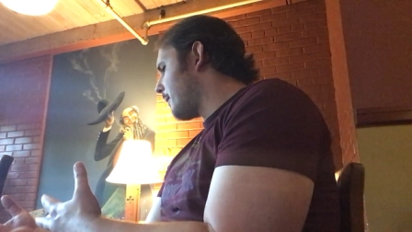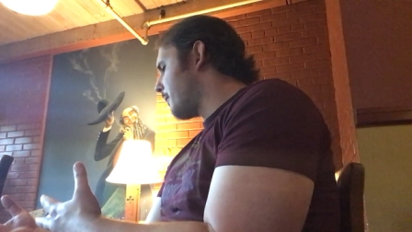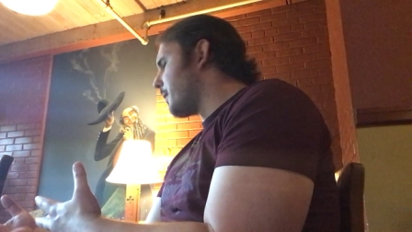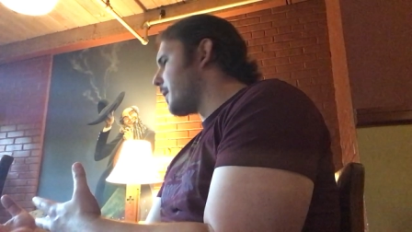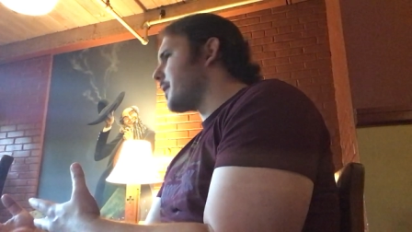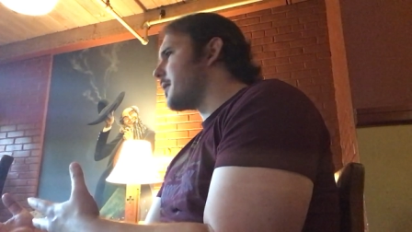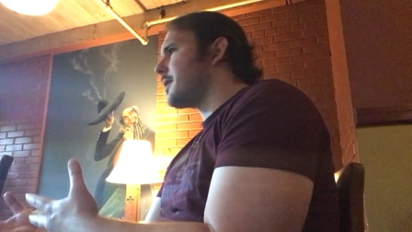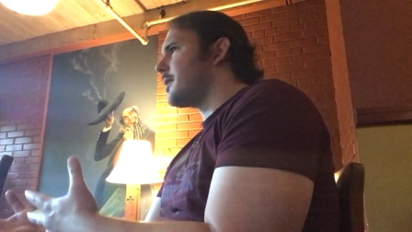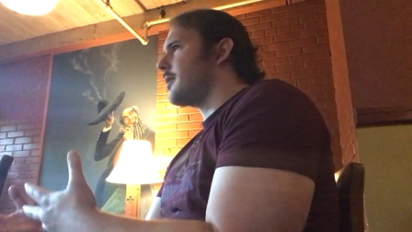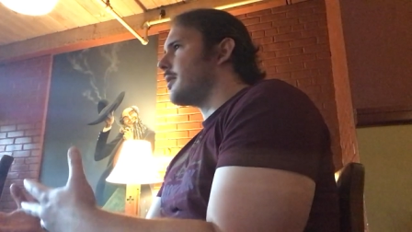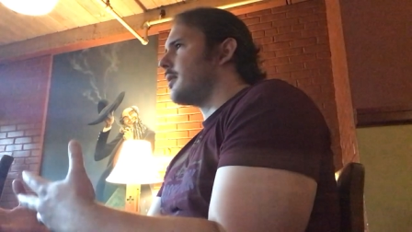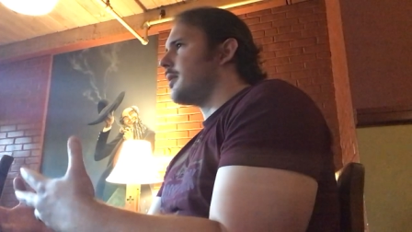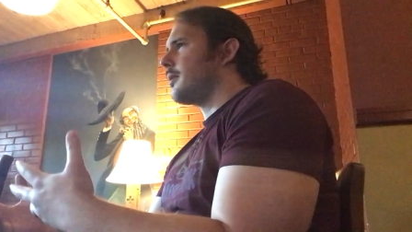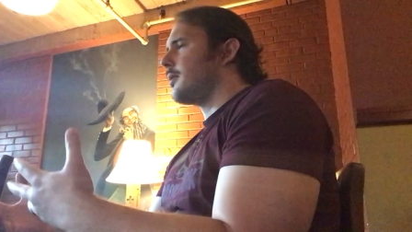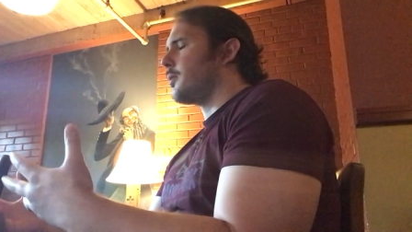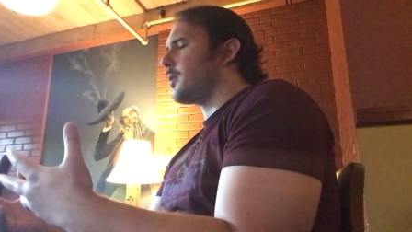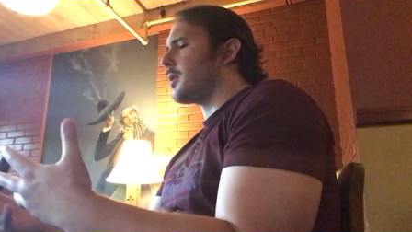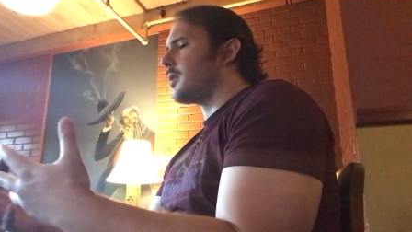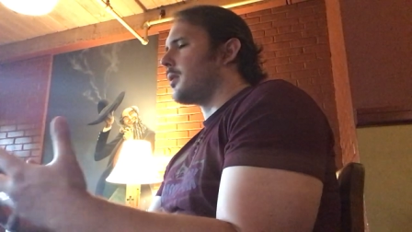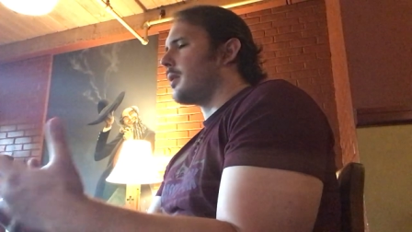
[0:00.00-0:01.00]
We're,
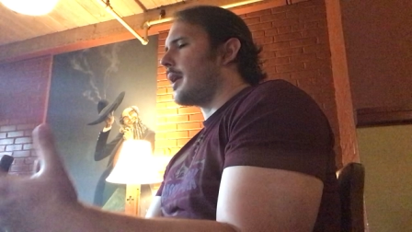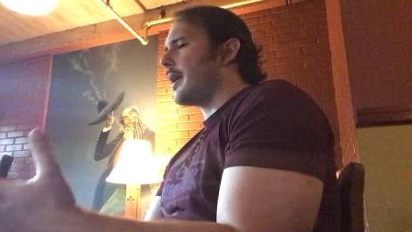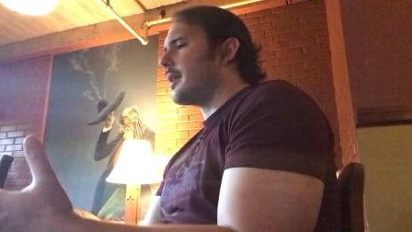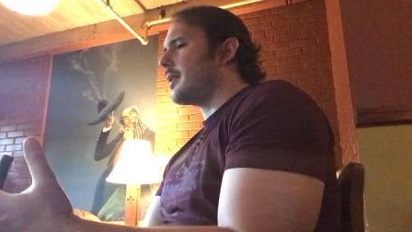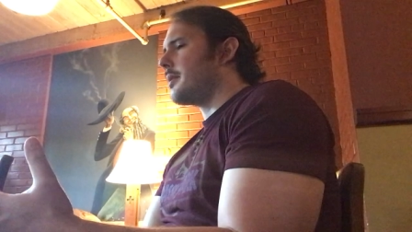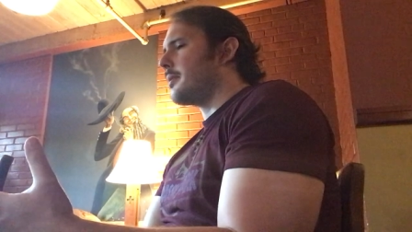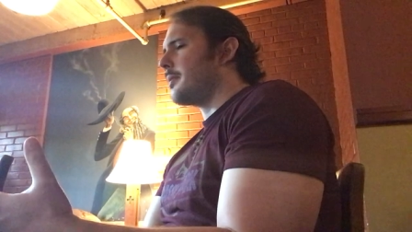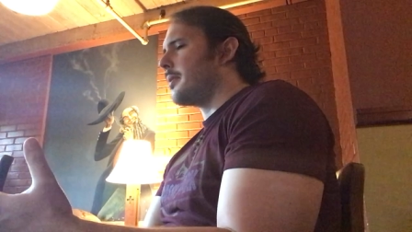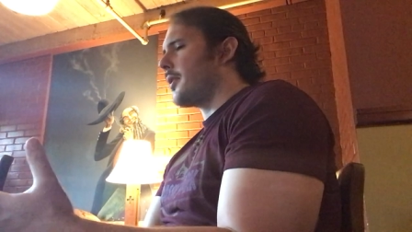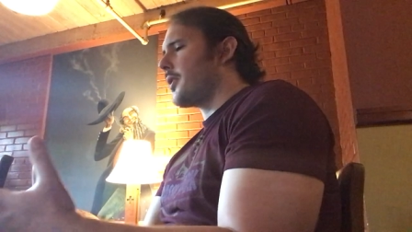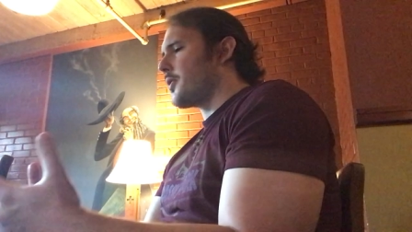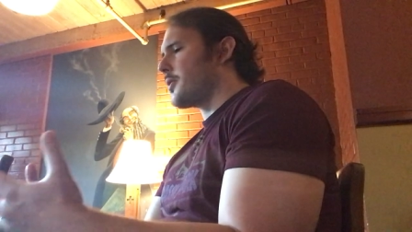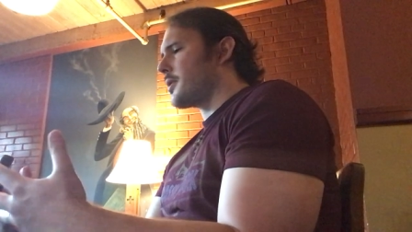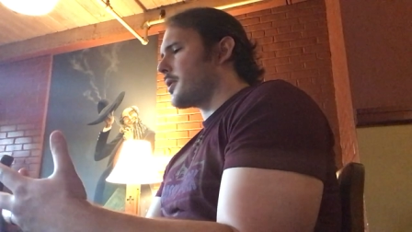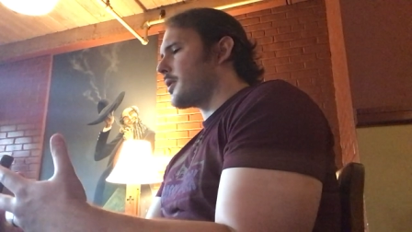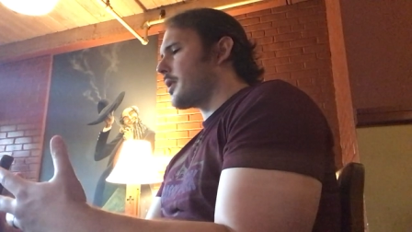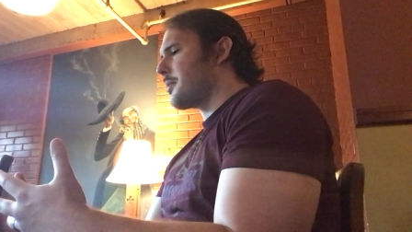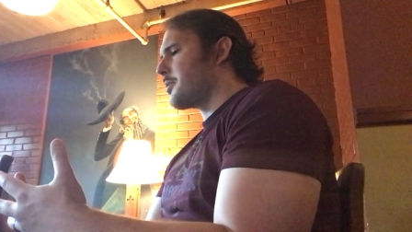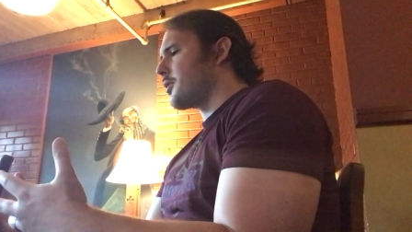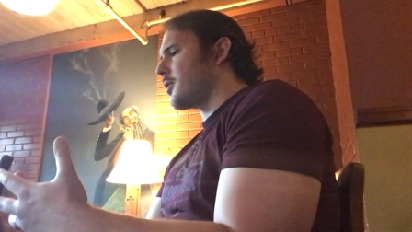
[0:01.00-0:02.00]
we're led through
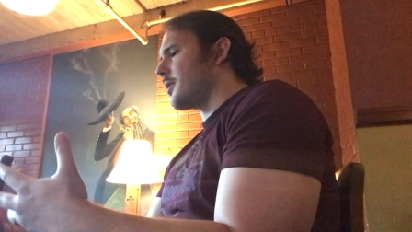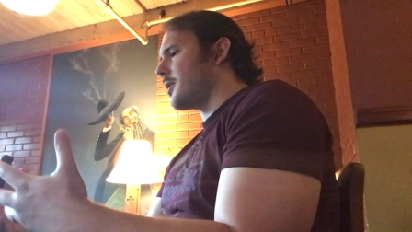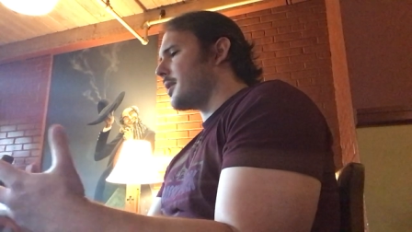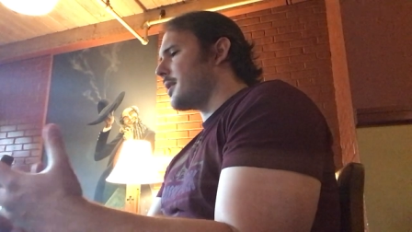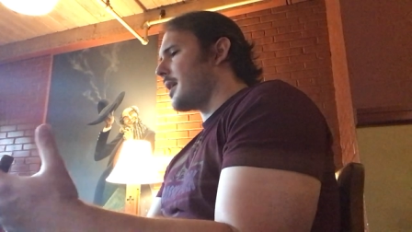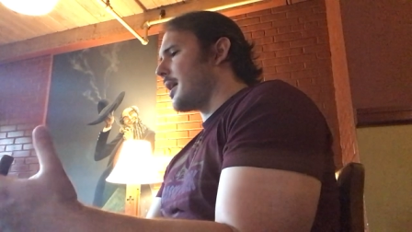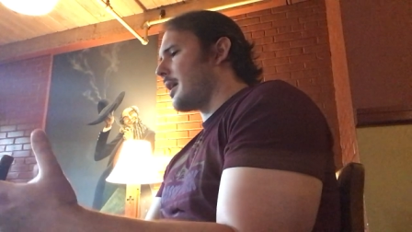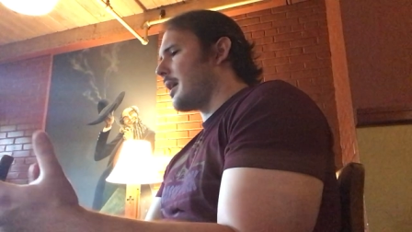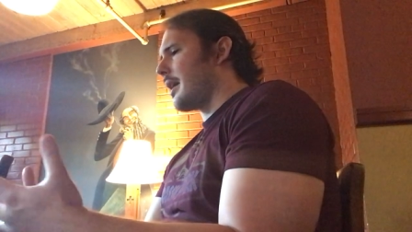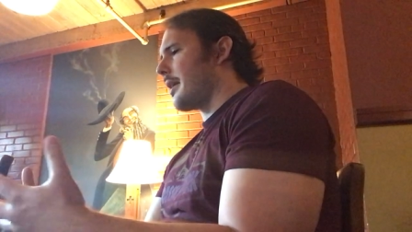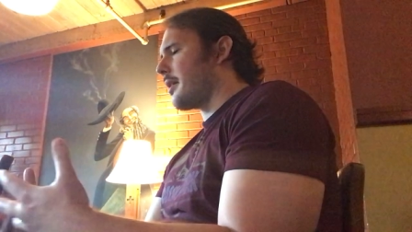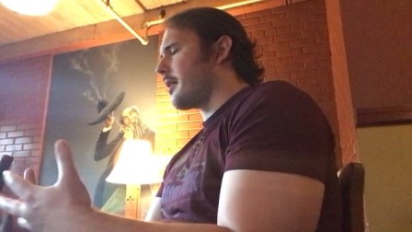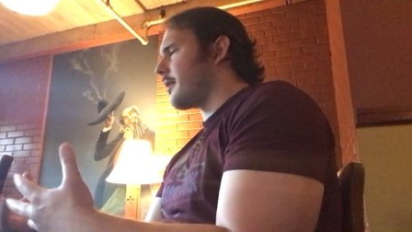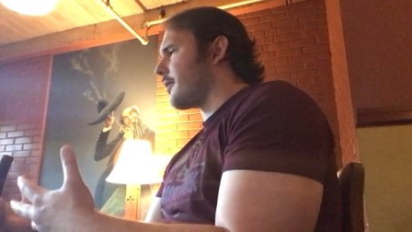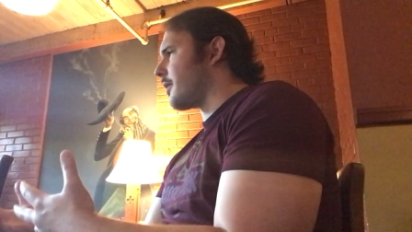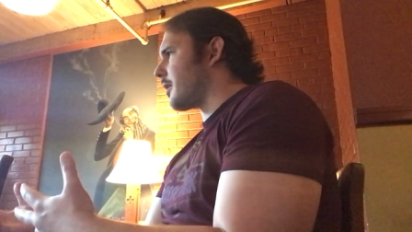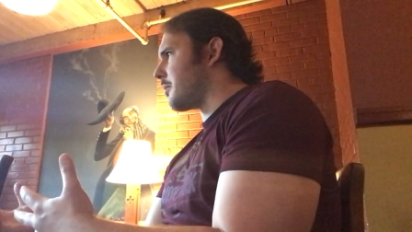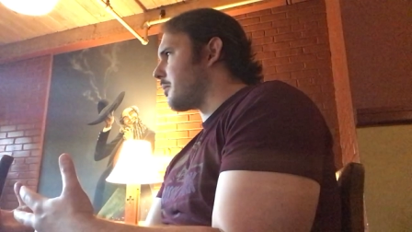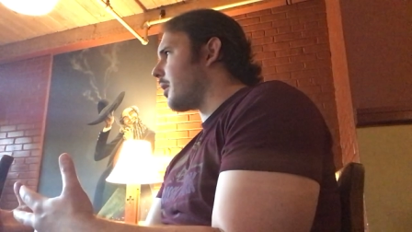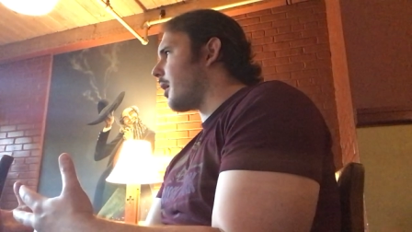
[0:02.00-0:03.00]
Scripture to take care
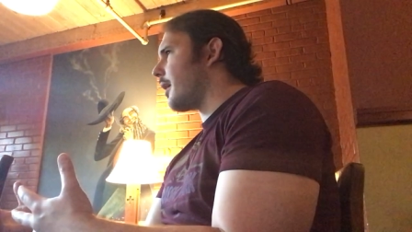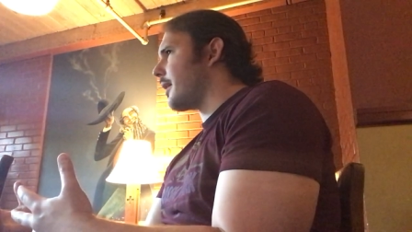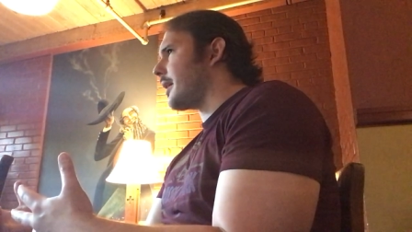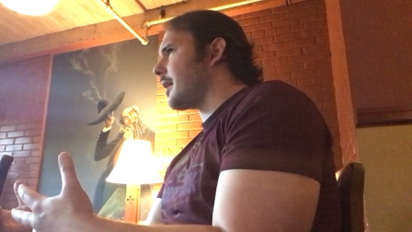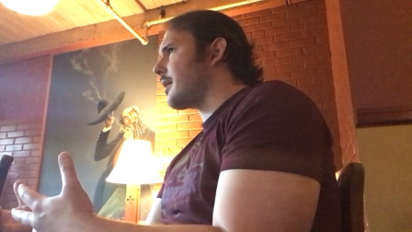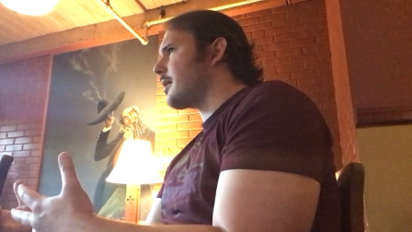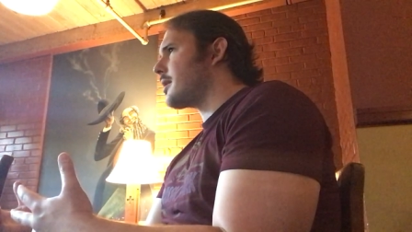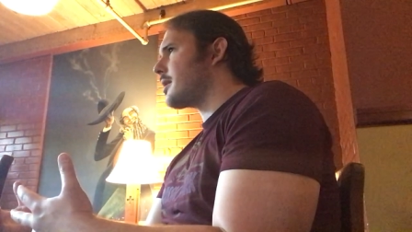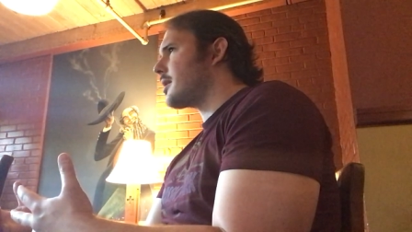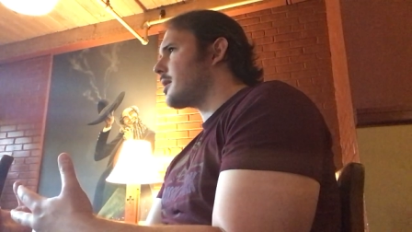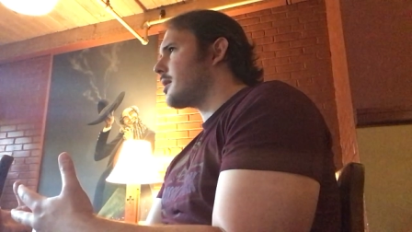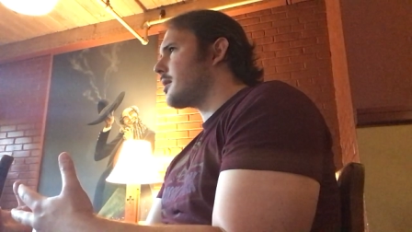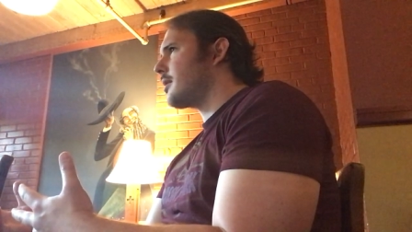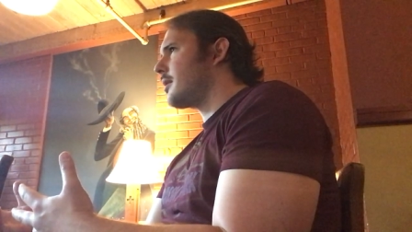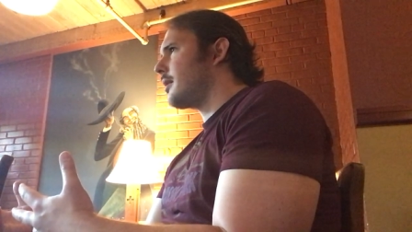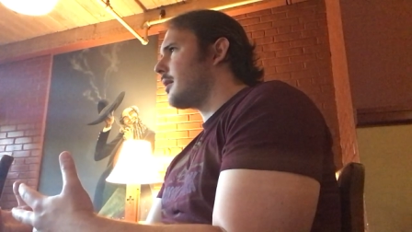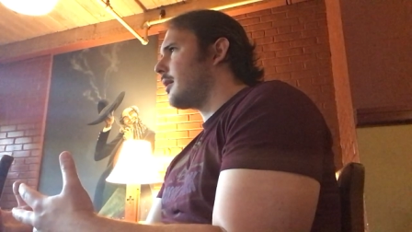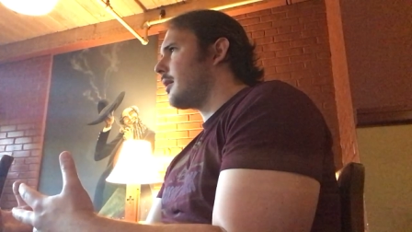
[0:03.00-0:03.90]
of our bodies